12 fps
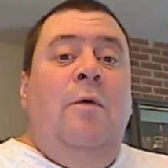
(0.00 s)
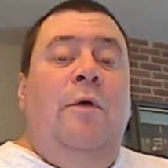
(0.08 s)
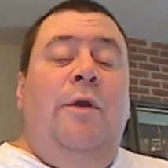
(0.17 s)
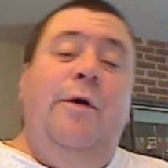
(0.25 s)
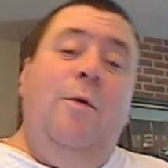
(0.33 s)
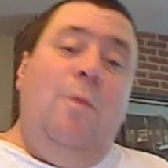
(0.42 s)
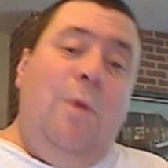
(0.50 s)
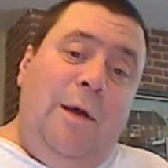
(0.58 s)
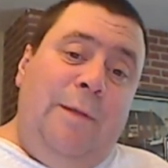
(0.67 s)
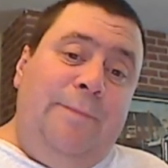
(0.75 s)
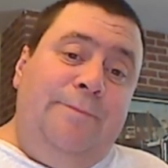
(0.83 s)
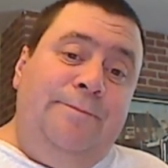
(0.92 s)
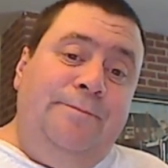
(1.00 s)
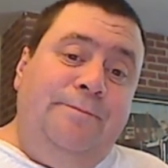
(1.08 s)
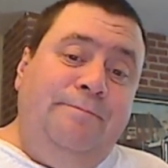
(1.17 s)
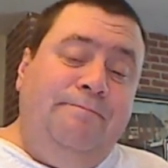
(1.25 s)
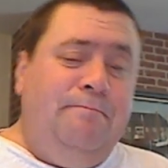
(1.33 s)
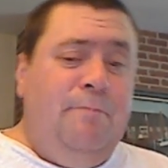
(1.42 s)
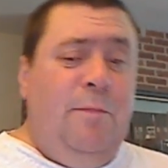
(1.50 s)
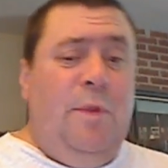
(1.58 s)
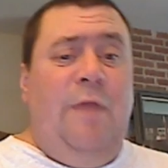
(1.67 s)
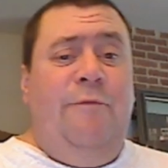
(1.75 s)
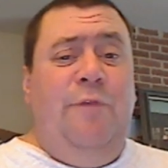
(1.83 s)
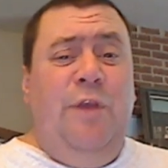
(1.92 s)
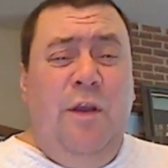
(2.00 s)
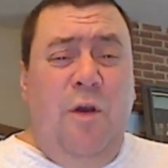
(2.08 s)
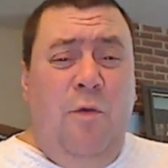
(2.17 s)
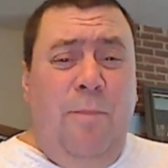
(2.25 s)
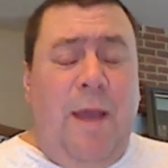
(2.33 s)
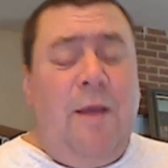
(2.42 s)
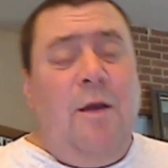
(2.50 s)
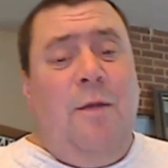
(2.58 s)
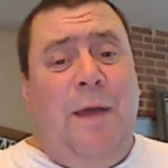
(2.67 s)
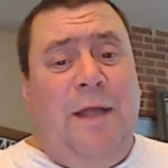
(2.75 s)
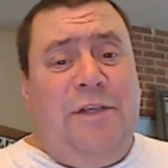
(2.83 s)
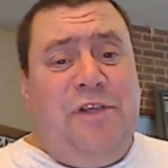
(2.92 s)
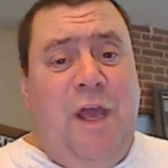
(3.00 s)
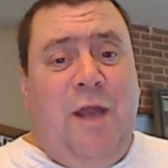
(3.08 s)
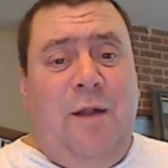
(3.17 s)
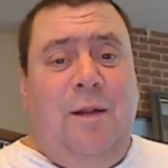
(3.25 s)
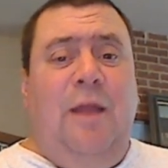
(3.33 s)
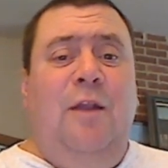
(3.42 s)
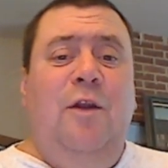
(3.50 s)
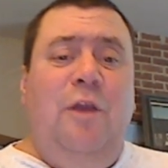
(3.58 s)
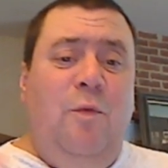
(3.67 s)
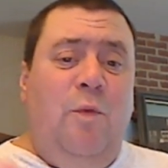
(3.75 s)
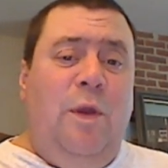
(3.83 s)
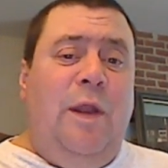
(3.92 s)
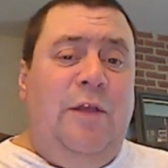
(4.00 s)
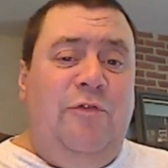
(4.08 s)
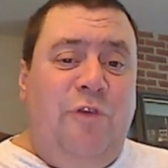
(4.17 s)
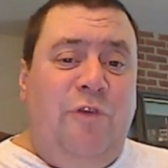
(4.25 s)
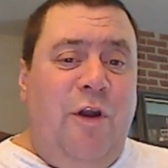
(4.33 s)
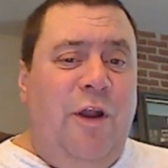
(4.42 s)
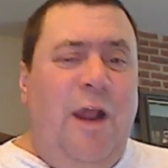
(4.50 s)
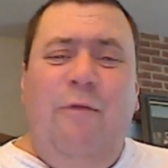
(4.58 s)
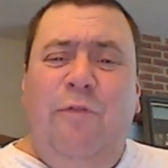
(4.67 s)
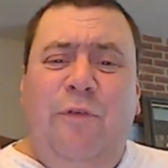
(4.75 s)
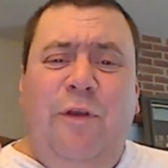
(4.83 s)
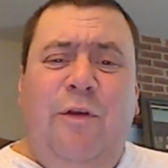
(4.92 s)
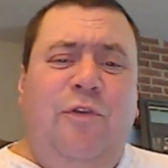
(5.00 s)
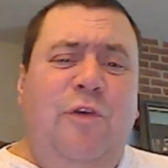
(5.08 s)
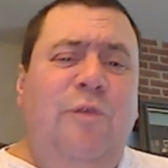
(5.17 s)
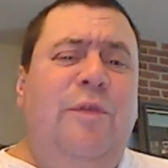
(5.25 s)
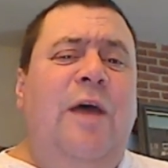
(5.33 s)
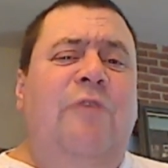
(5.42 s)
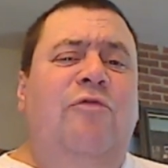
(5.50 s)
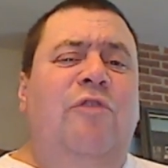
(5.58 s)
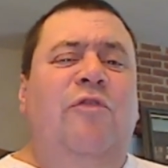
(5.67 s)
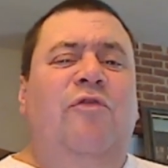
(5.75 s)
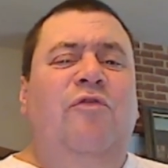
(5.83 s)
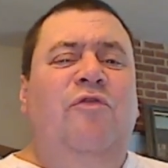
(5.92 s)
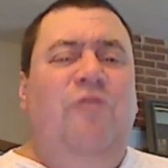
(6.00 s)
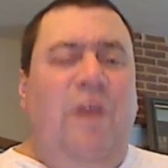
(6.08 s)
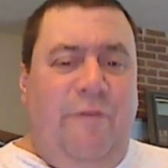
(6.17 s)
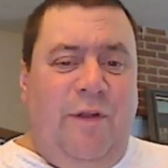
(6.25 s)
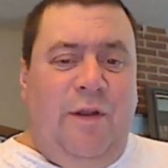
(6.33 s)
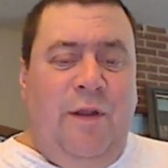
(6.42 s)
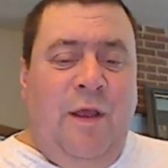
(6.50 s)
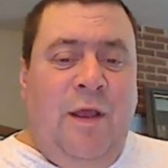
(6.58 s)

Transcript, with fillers: Well, you know what? If you go back on my channel and look at when I started, I was here at 2007.